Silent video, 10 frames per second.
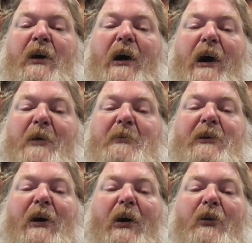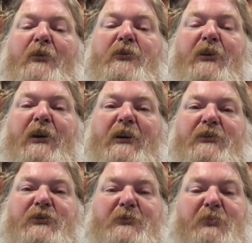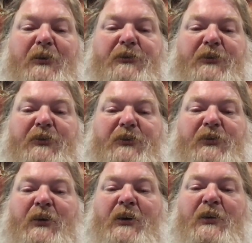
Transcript: I am in all of your constant presence.